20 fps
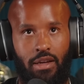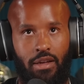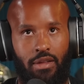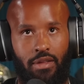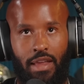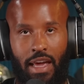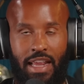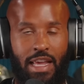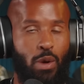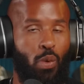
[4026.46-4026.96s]

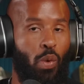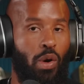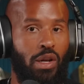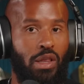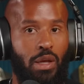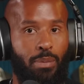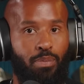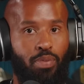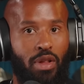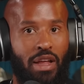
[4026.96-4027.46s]
that he wanted
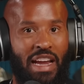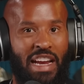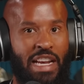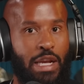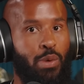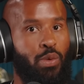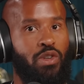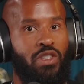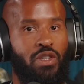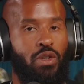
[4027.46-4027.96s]
to play and he
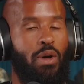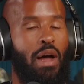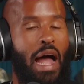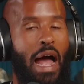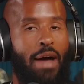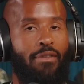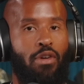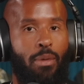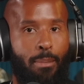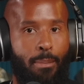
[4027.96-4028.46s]
would still
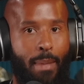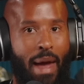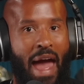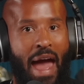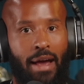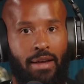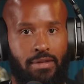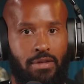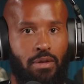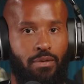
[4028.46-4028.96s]
have a
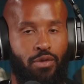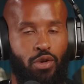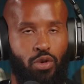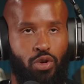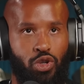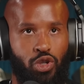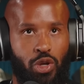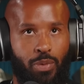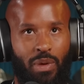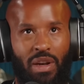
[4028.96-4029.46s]
massive
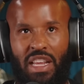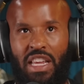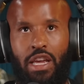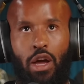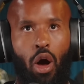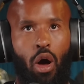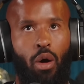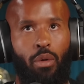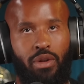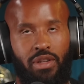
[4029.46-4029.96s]
viewership, and he
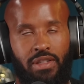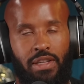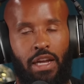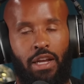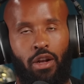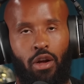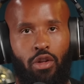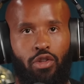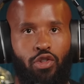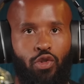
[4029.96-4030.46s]
always stayed
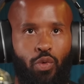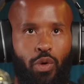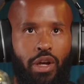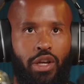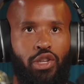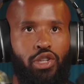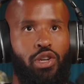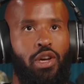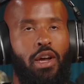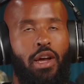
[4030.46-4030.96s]
on
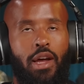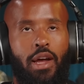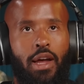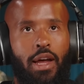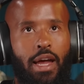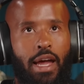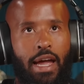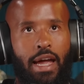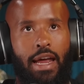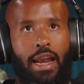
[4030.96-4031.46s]
Twitch.
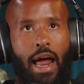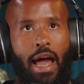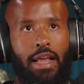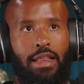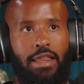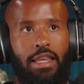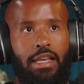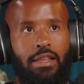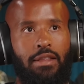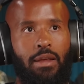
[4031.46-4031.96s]
And I
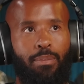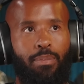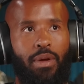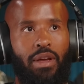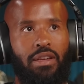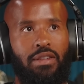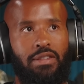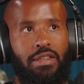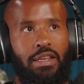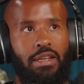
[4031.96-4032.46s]
think the
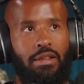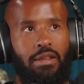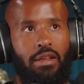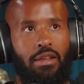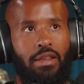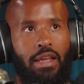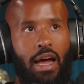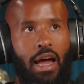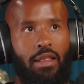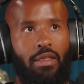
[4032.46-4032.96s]
biggest thing
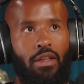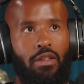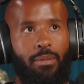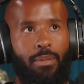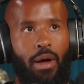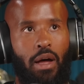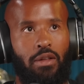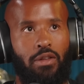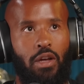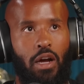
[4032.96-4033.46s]
that I loved
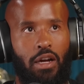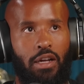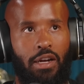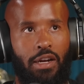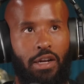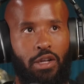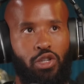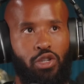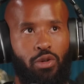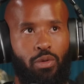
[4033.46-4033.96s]
about talking to
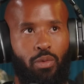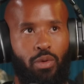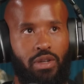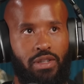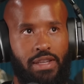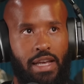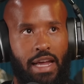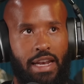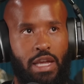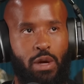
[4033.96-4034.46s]
Ninja was
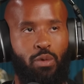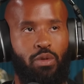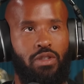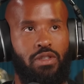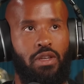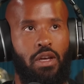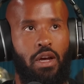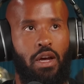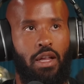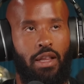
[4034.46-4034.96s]
that he
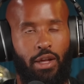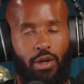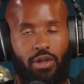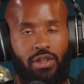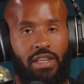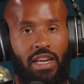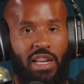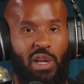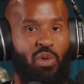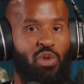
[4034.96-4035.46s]
was, like you
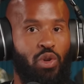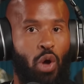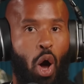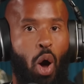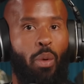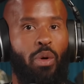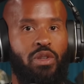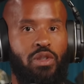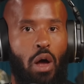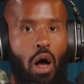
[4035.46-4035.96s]
said, he was
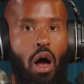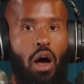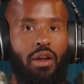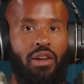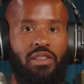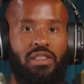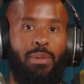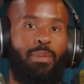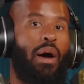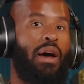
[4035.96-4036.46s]
always
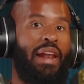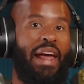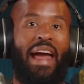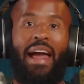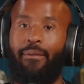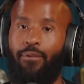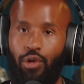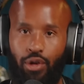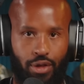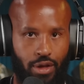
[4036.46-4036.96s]
honest about
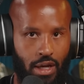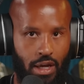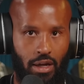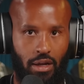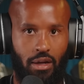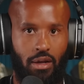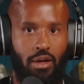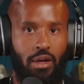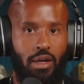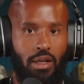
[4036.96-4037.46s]
everything.
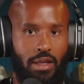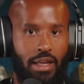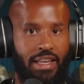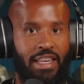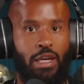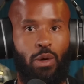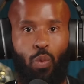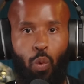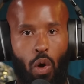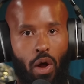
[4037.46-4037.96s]
Like,
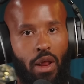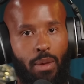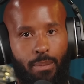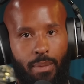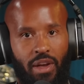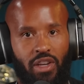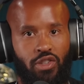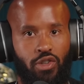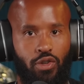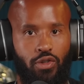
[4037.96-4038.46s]
he wanted
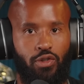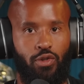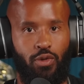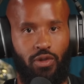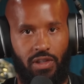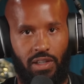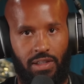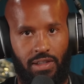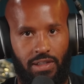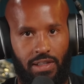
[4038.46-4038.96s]
Mixer to
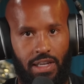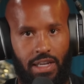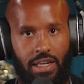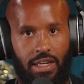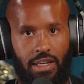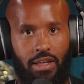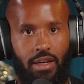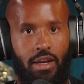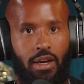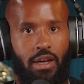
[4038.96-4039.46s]

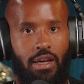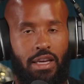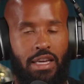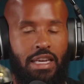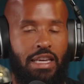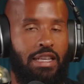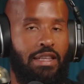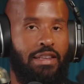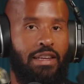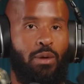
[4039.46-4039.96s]
succeed.
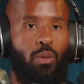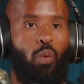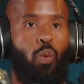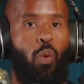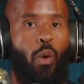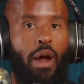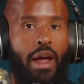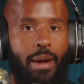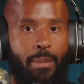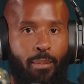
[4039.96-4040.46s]
He did
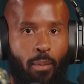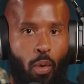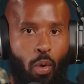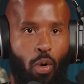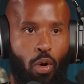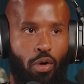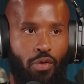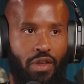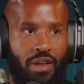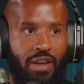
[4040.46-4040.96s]
way
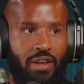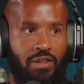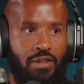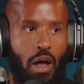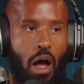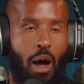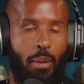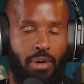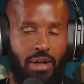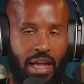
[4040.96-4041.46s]
more than his
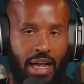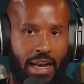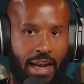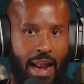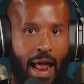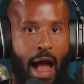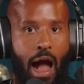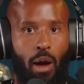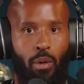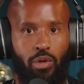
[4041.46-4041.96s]
obligated
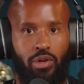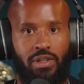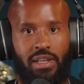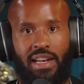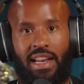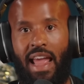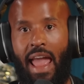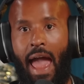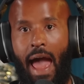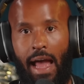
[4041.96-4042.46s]
hours that
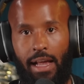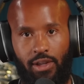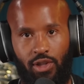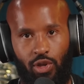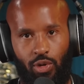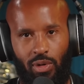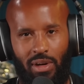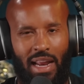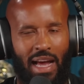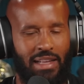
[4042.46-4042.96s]
he had
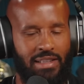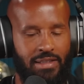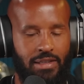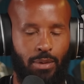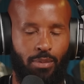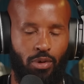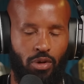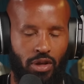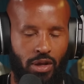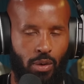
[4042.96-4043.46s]
to, and that's
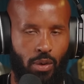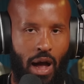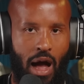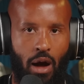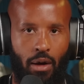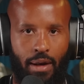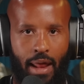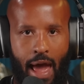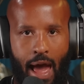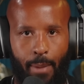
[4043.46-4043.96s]
typically
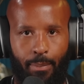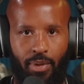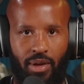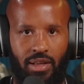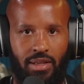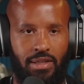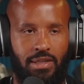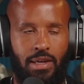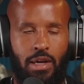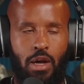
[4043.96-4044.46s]
how it
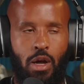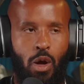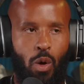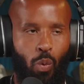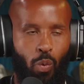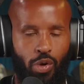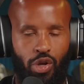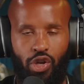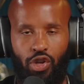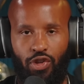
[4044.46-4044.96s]
happens
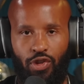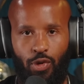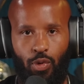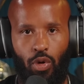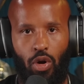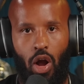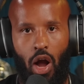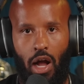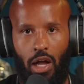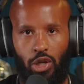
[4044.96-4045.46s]
when you do a
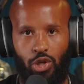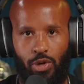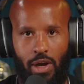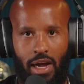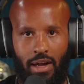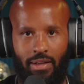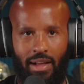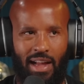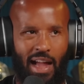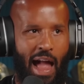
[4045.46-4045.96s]

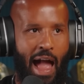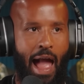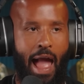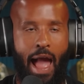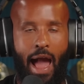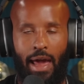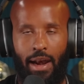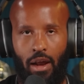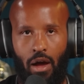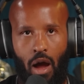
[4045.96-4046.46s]
contract. Like, I
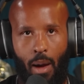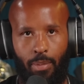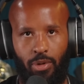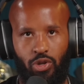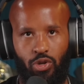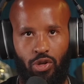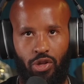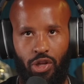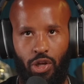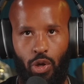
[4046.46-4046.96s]
had an
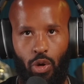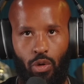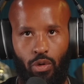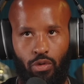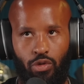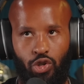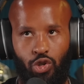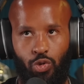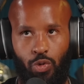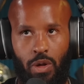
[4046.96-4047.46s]
opportunity to
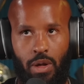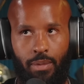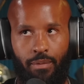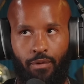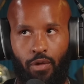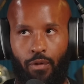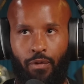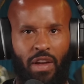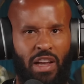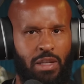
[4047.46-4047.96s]
go stream
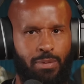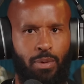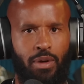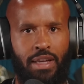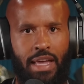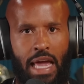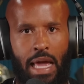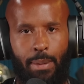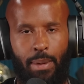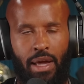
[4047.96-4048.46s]
for Facebook
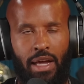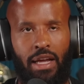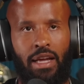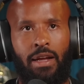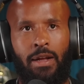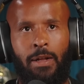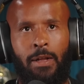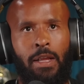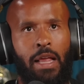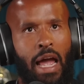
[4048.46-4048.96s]
Gaming
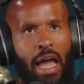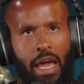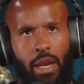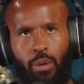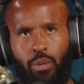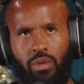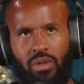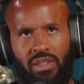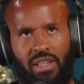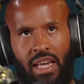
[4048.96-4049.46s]
and it
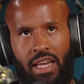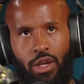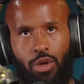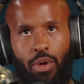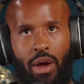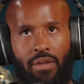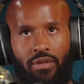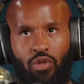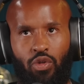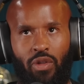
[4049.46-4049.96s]
was like you
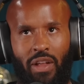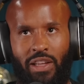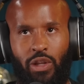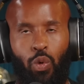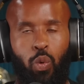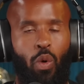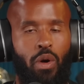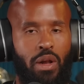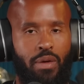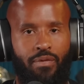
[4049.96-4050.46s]
have to do like
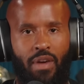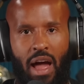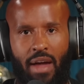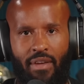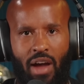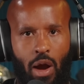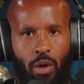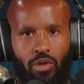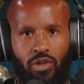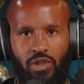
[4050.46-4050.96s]
25
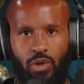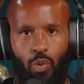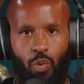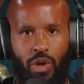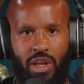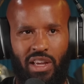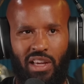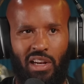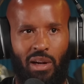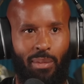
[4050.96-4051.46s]
hours a
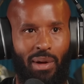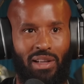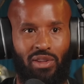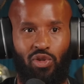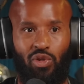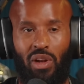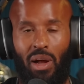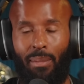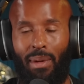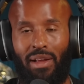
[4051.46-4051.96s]
week, and I'm like,
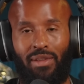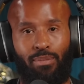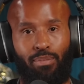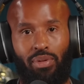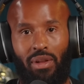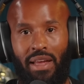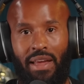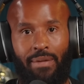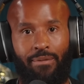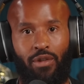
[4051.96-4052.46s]
dude, I'm not
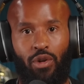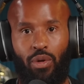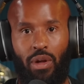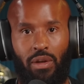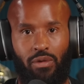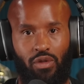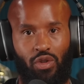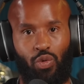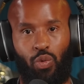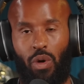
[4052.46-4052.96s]
playing video
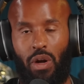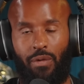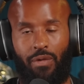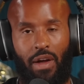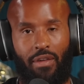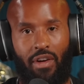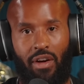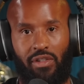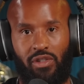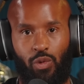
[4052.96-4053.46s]
games for
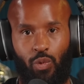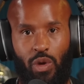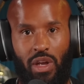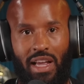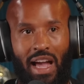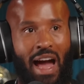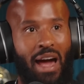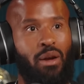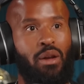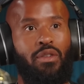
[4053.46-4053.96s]
25 hours a week.
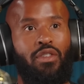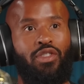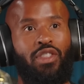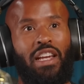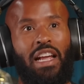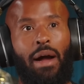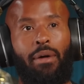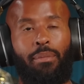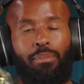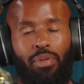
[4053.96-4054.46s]
I don't even
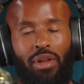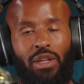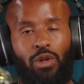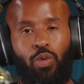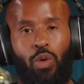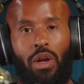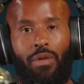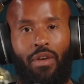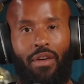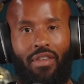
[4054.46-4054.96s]
think I would play
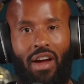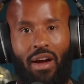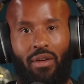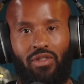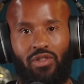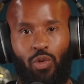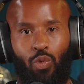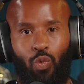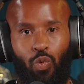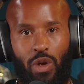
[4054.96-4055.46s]
25
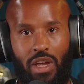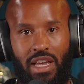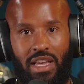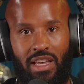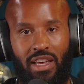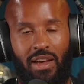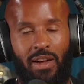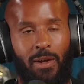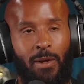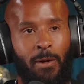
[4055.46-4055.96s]
hours a
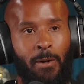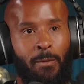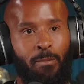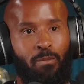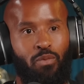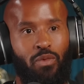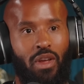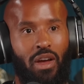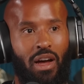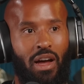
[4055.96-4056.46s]
week
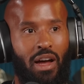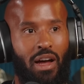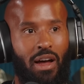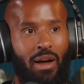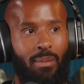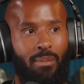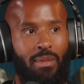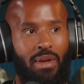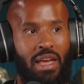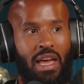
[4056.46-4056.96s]

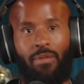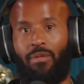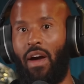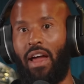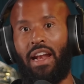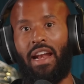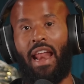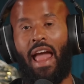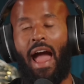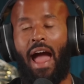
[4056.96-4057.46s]
if I
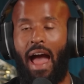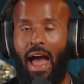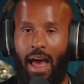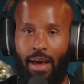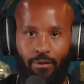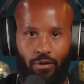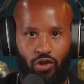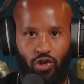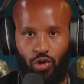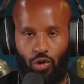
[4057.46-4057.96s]
didn't
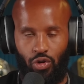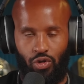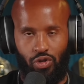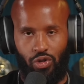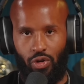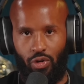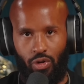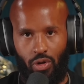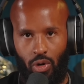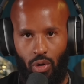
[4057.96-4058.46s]
have children
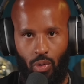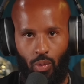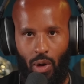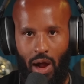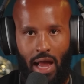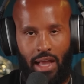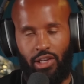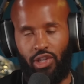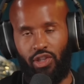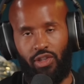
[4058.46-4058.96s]
or
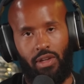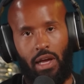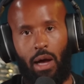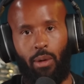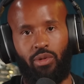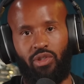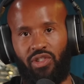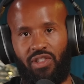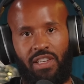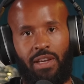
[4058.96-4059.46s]
I
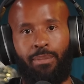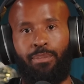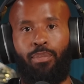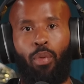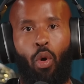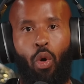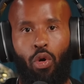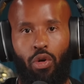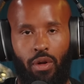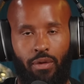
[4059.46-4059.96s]
would just get
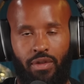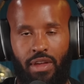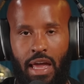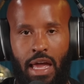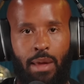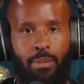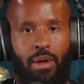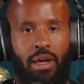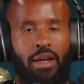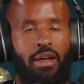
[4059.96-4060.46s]
bored of
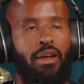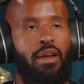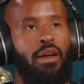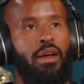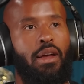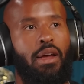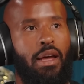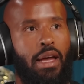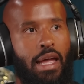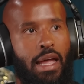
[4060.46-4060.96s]
gaming.
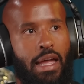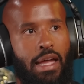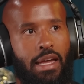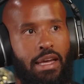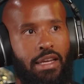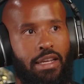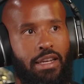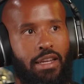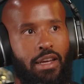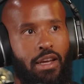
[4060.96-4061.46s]

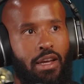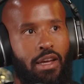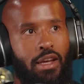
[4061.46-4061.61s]
And